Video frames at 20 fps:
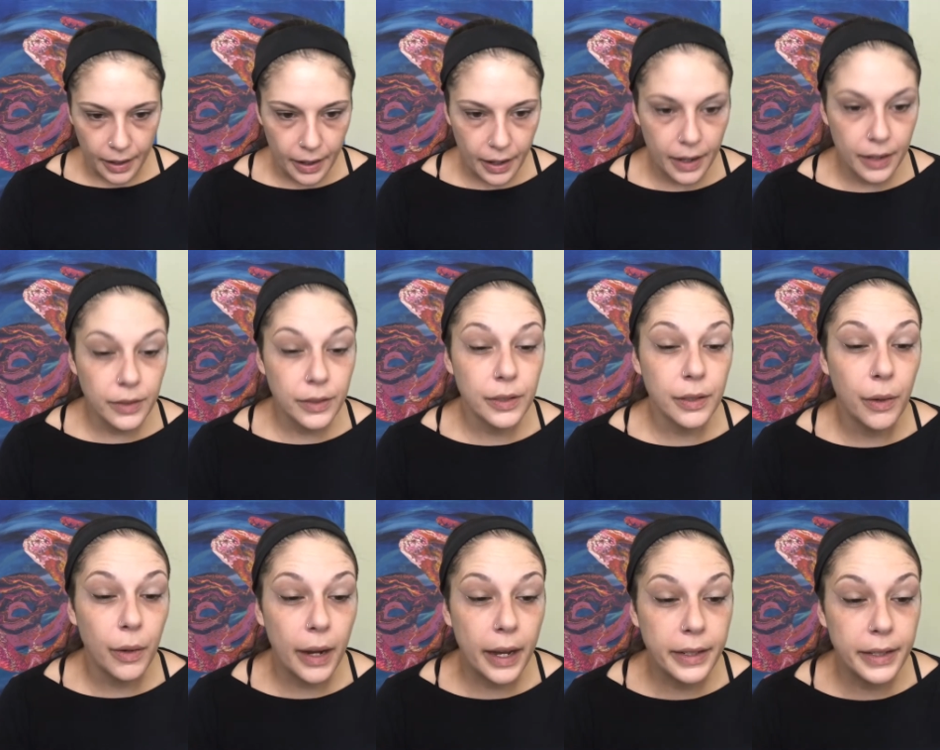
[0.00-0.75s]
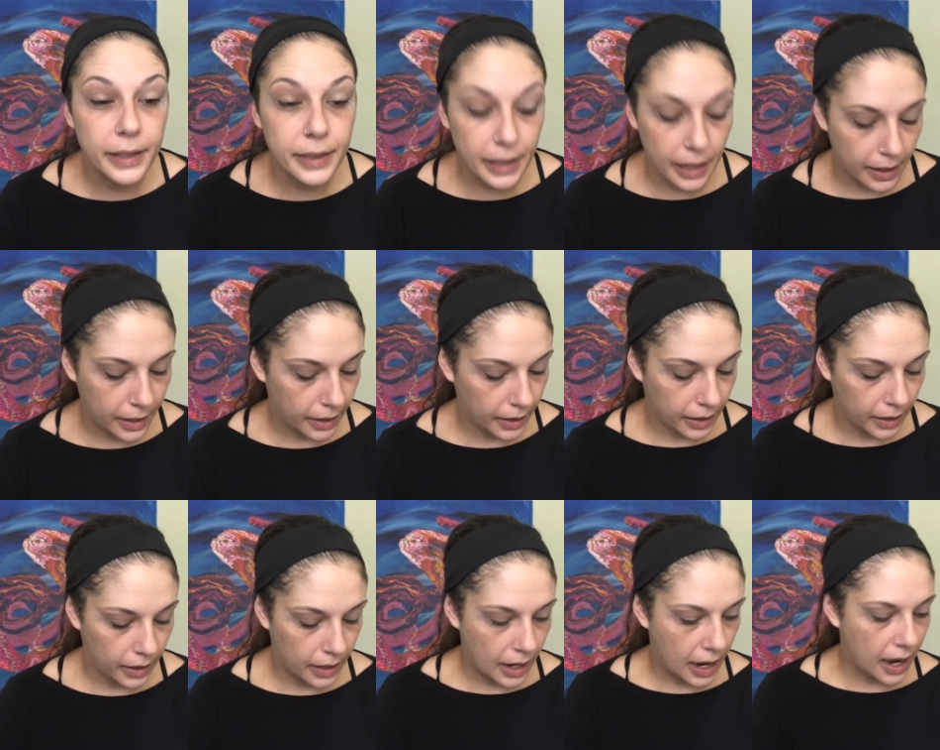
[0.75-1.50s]
And so I
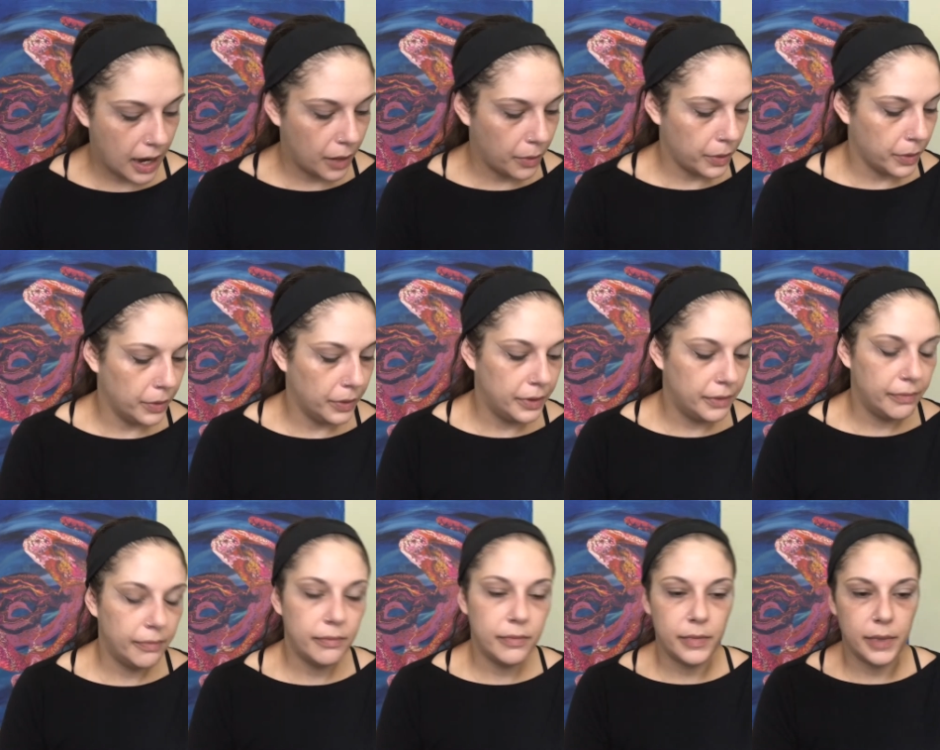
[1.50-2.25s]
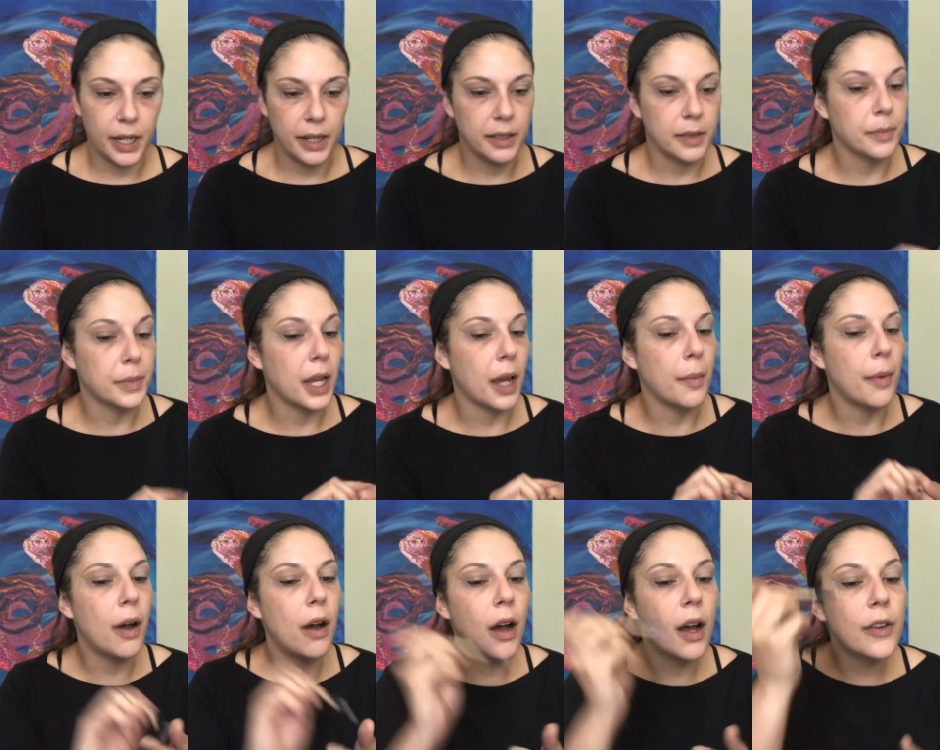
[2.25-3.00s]
decided I would take some time
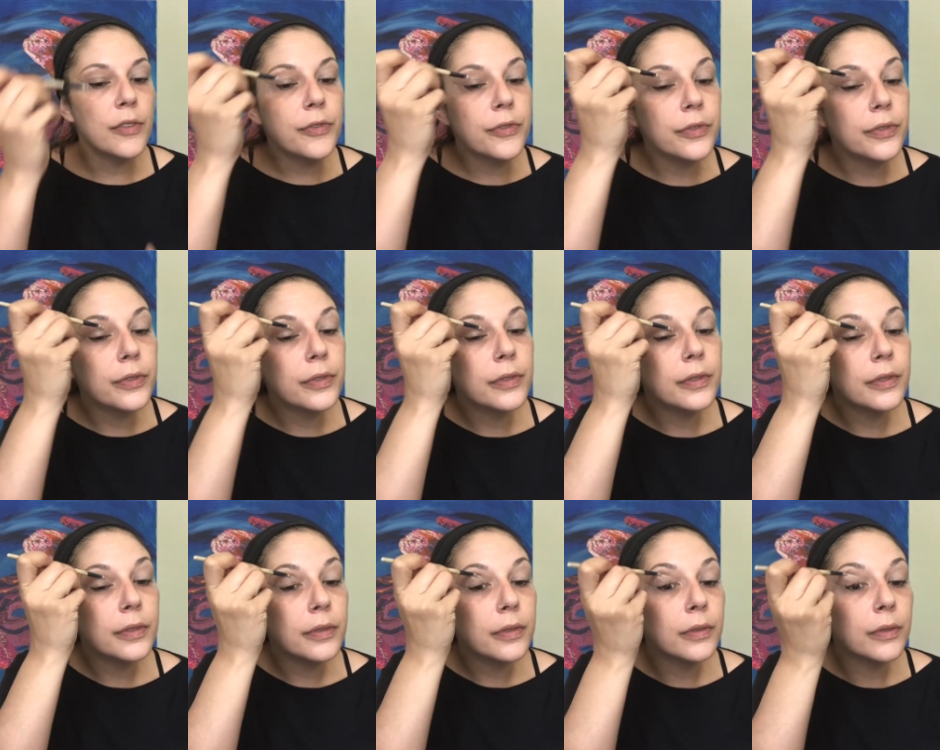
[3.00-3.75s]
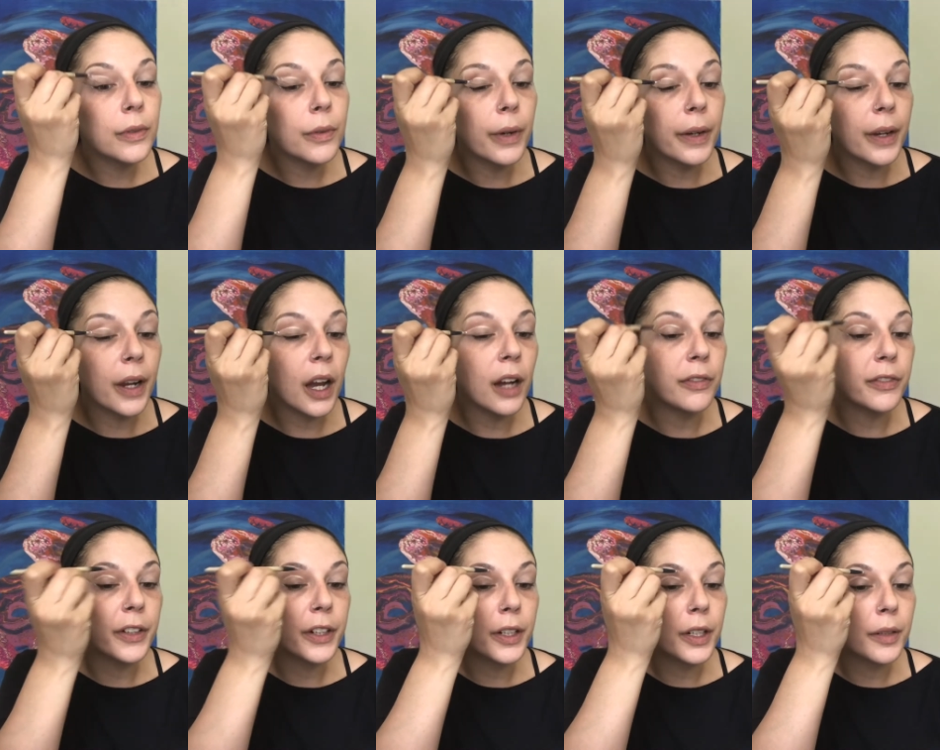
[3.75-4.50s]
off,
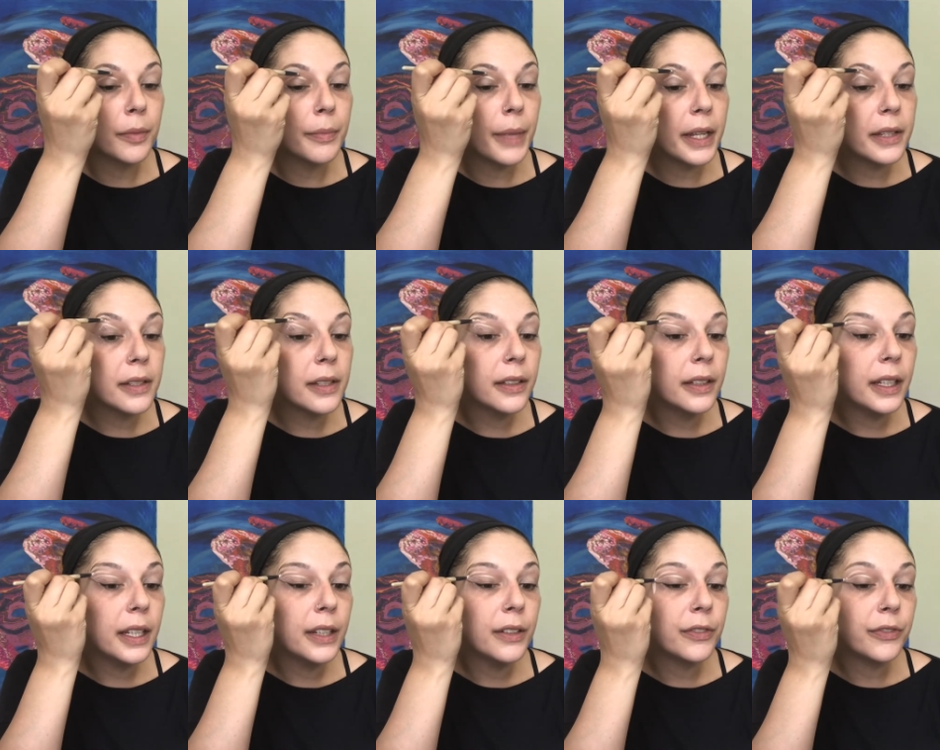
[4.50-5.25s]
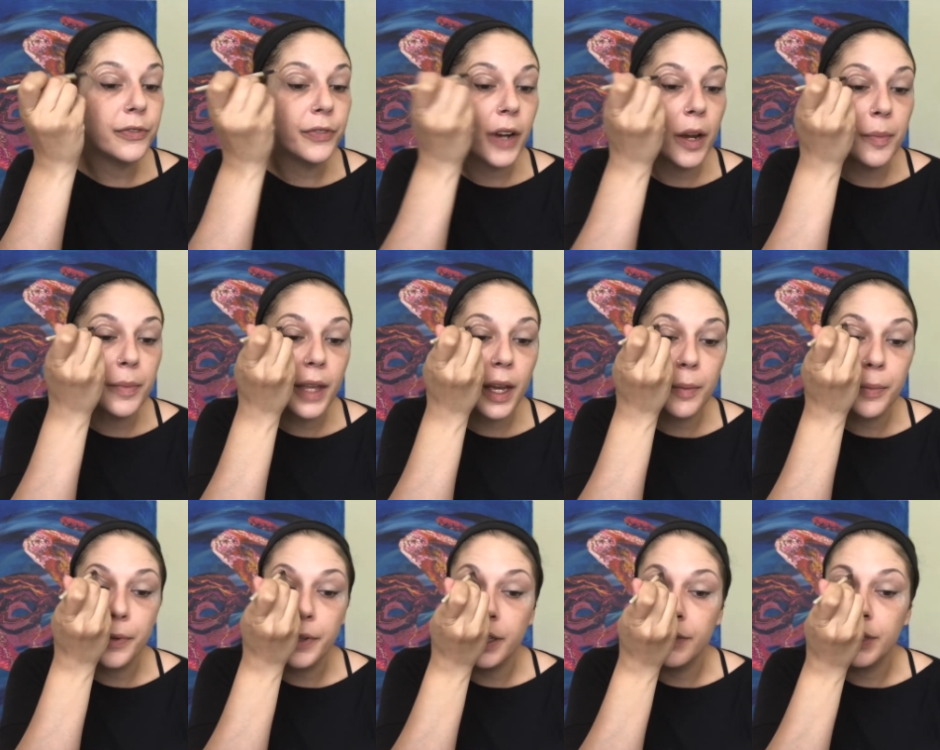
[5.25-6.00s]
recover mentally from that
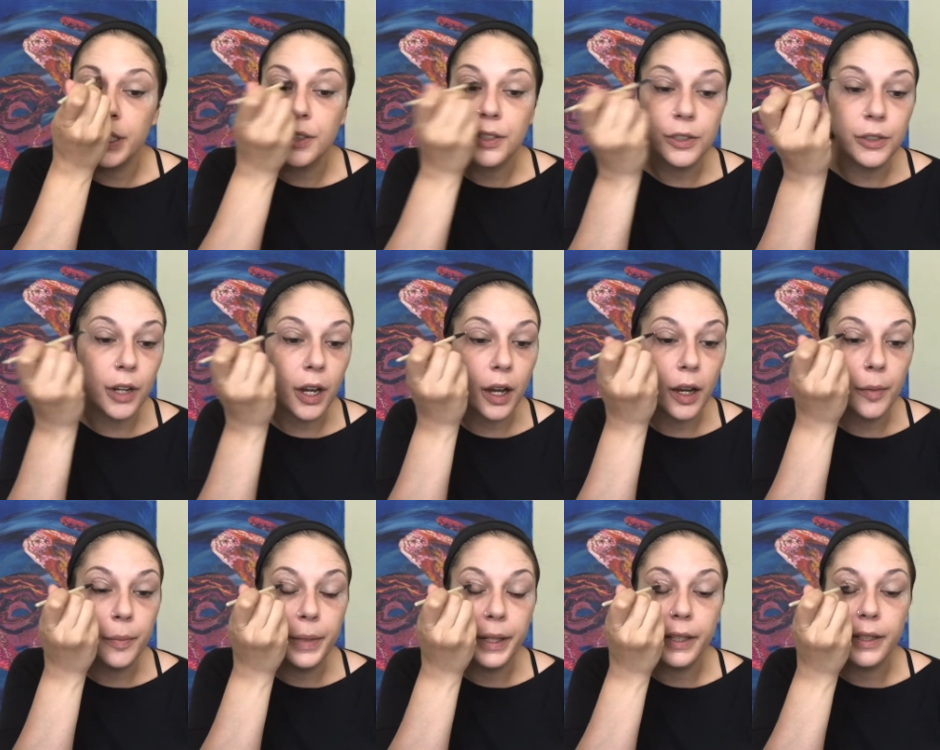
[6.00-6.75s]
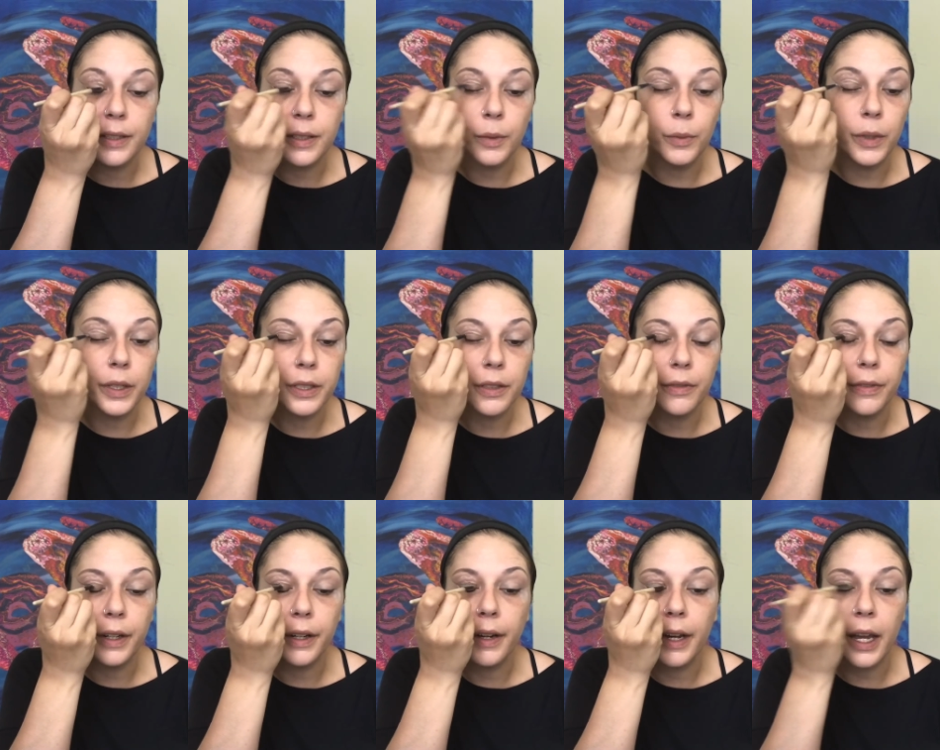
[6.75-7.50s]
previous job because it was a
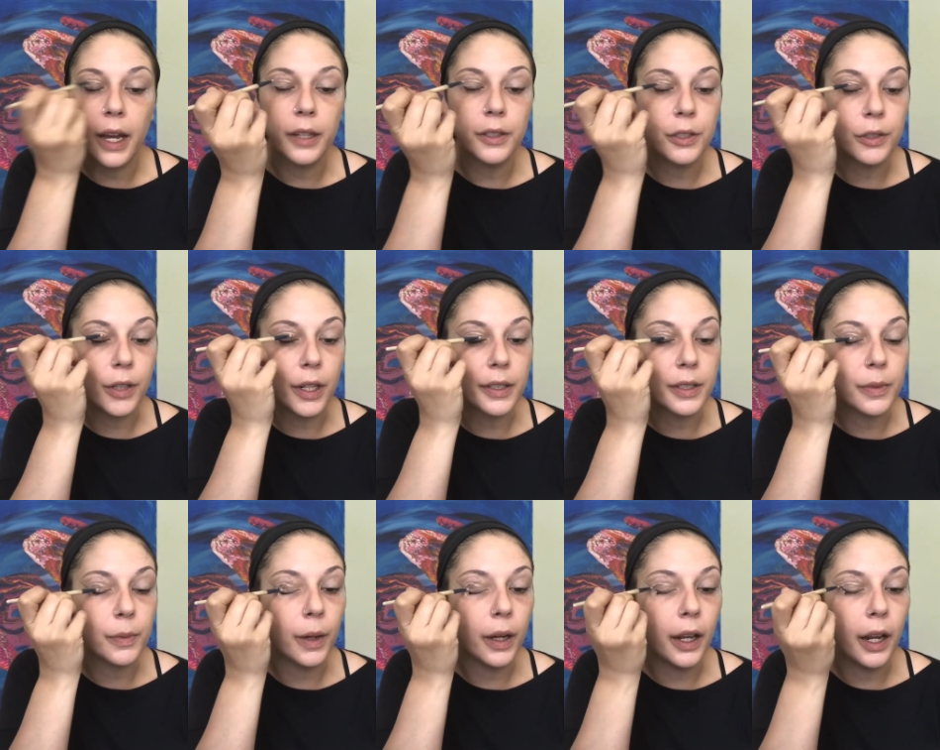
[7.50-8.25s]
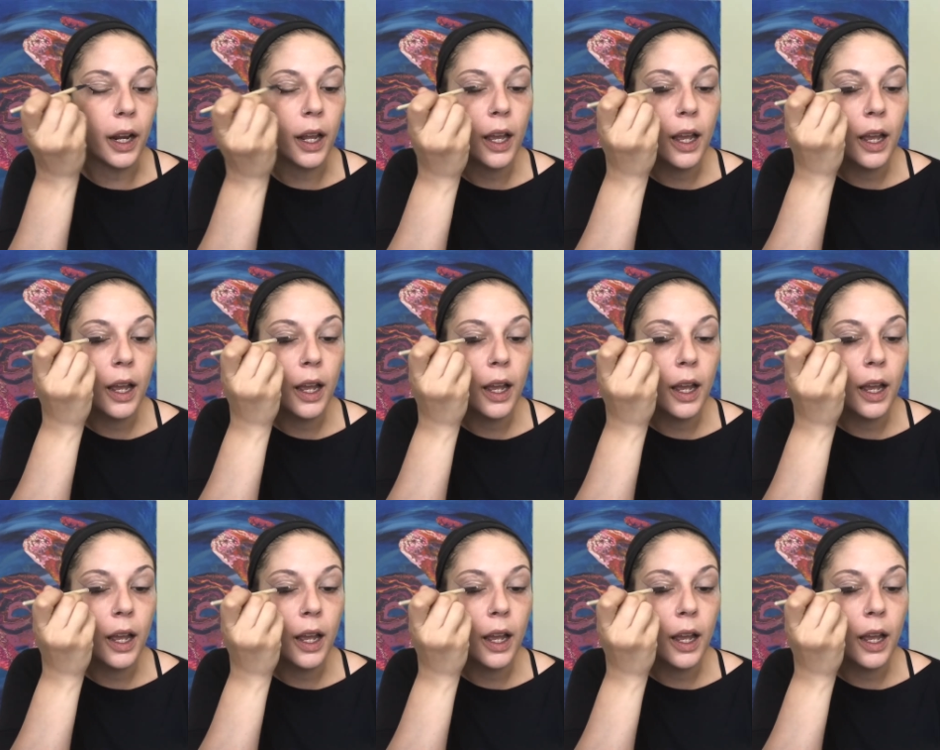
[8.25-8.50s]
very high stress one.